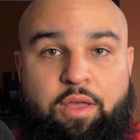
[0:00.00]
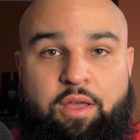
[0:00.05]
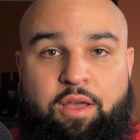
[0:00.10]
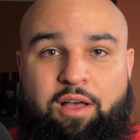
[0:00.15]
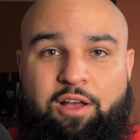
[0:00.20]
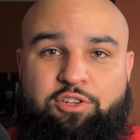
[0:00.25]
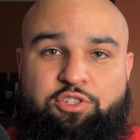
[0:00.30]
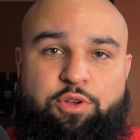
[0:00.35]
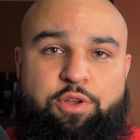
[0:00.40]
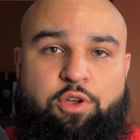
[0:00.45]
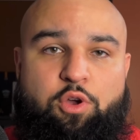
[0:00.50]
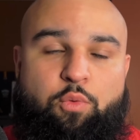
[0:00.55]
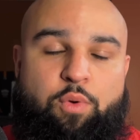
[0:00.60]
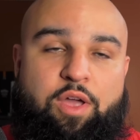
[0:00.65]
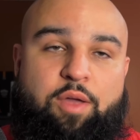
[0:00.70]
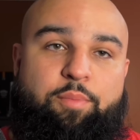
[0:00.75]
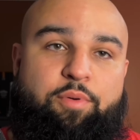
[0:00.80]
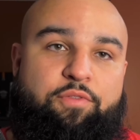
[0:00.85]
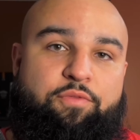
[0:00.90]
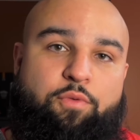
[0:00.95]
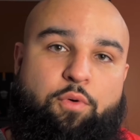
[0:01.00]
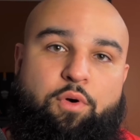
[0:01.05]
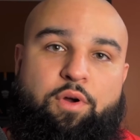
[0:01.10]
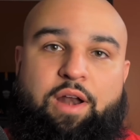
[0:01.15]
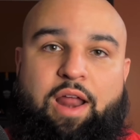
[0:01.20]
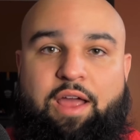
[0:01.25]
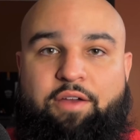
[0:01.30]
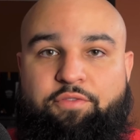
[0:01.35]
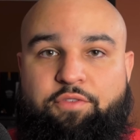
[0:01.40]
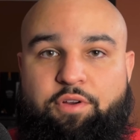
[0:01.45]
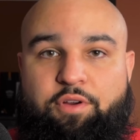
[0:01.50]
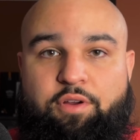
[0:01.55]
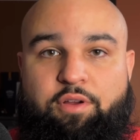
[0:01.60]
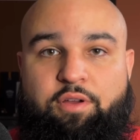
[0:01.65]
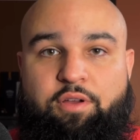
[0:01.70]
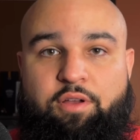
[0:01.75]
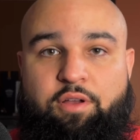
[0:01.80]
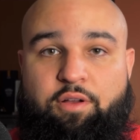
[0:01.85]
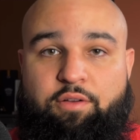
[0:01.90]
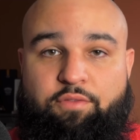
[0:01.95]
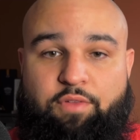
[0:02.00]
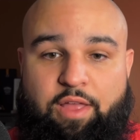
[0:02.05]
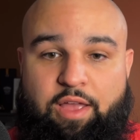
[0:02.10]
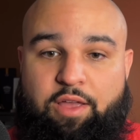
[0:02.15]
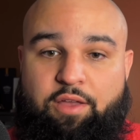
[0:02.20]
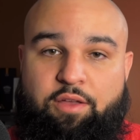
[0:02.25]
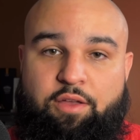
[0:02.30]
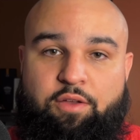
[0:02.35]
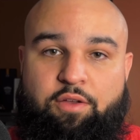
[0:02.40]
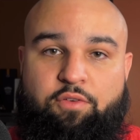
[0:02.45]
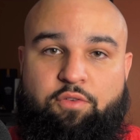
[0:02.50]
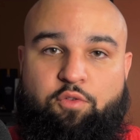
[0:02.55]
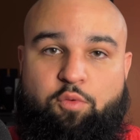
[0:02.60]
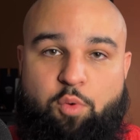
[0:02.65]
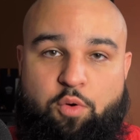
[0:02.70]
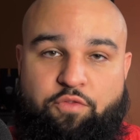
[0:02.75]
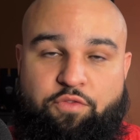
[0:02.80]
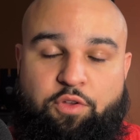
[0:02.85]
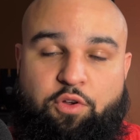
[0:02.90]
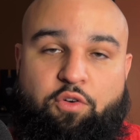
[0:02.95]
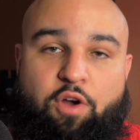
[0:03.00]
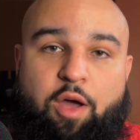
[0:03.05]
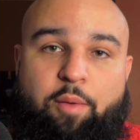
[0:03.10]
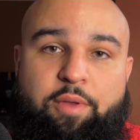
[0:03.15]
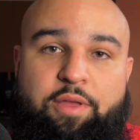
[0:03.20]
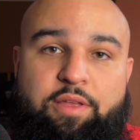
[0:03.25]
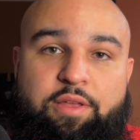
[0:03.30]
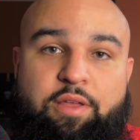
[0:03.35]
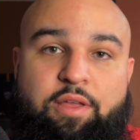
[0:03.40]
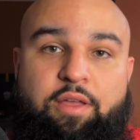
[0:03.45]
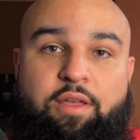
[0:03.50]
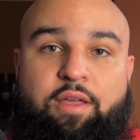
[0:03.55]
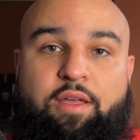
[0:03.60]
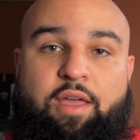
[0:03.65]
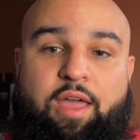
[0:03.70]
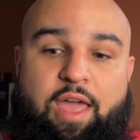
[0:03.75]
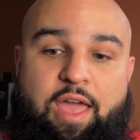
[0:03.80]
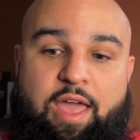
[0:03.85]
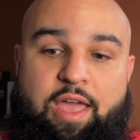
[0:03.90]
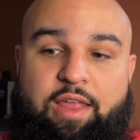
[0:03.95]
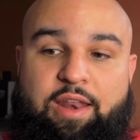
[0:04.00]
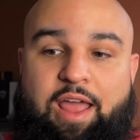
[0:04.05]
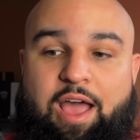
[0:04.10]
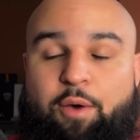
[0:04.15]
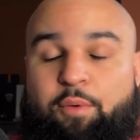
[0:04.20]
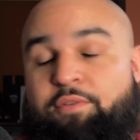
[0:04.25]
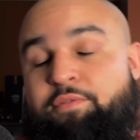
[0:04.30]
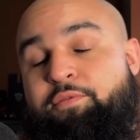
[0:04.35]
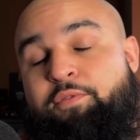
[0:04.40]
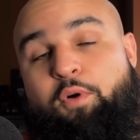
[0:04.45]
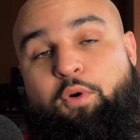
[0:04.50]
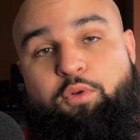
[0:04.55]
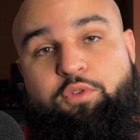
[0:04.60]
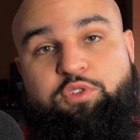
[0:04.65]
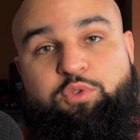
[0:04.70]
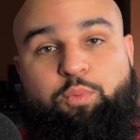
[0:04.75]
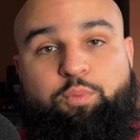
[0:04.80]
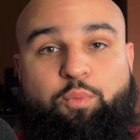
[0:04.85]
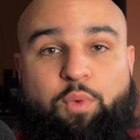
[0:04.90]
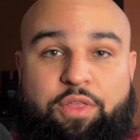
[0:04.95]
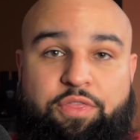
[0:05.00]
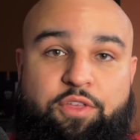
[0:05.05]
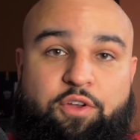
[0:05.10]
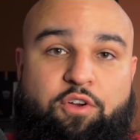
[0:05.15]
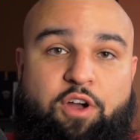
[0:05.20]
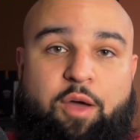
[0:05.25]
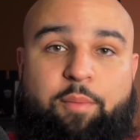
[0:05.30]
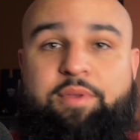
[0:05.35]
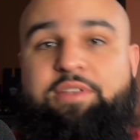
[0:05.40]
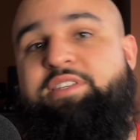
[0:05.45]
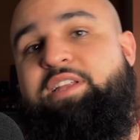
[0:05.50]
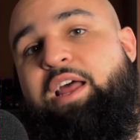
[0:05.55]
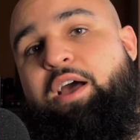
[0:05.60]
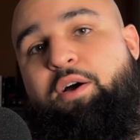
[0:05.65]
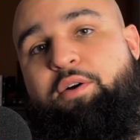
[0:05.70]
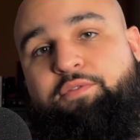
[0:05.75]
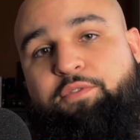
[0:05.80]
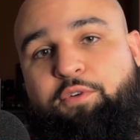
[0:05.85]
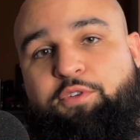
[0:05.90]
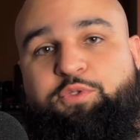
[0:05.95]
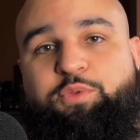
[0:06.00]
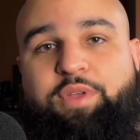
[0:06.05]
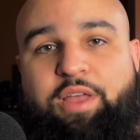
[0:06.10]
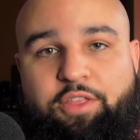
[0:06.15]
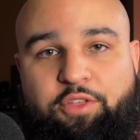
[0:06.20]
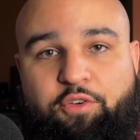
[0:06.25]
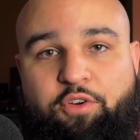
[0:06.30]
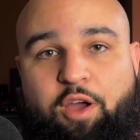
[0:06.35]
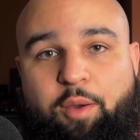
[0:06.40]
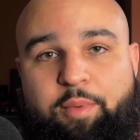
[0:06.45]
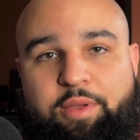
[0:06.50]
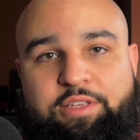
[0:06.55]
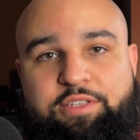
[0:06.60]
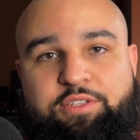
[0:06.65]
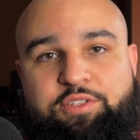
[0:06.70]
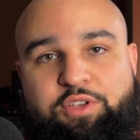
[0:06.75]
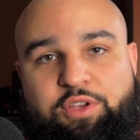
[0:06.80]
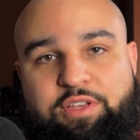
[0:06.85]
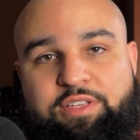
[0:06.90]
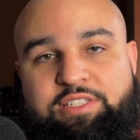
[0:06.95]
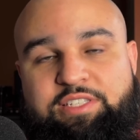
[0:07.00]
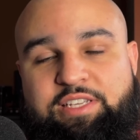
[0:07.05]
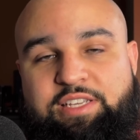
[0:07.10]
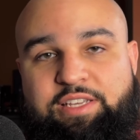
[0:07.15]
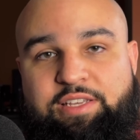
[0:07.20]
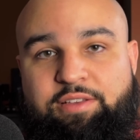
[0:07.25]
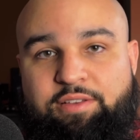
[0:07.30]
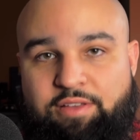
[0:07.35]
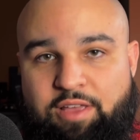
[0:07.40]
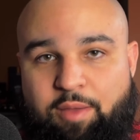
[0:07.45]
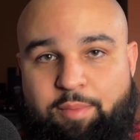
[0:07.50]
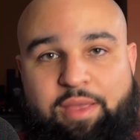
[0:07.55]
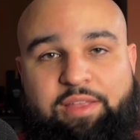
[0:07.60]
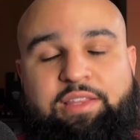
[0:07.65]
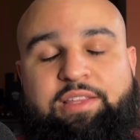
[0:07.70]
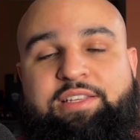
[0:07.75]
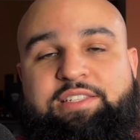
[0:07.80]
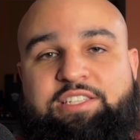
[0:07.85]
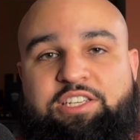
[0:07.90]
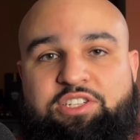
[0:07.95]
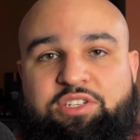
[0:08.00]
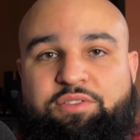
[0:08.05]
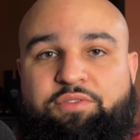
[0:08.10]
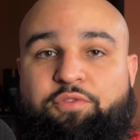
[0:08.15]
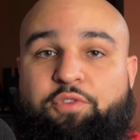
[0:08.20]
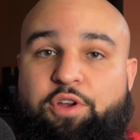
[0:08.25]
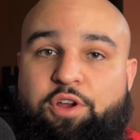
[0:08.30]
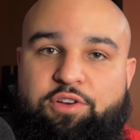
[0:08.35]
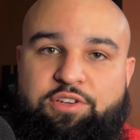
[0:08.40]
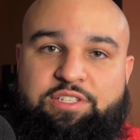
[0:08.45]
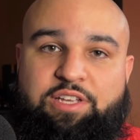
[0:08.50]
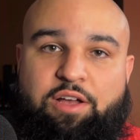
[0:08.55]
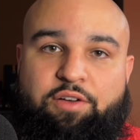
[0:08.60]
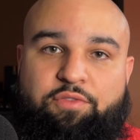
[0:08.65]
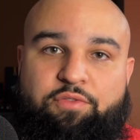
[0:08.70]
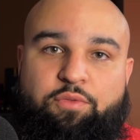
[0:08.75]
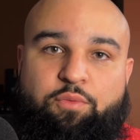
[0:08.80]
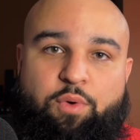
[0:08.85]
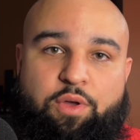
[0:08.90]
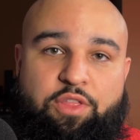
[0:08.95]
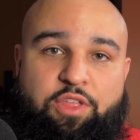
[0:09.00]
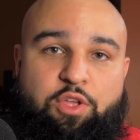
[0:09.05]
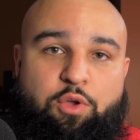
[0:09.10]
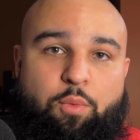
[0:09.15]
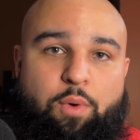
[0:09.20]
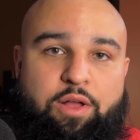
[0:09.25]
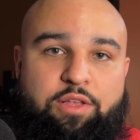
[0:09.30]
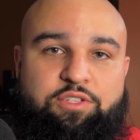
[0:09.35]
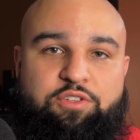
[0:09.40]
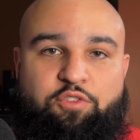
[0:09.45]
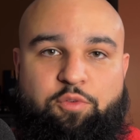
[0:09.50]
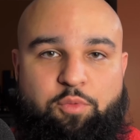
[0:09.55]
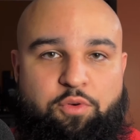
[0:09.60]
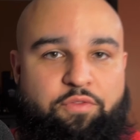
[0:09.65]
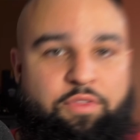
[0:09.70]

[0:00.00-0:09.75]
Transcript: I'll show you a quick before and after of like removing the grommet and how it folds with the grommets and how it folds without the grommets. So you can see and make the decision for yourself whether you want to remove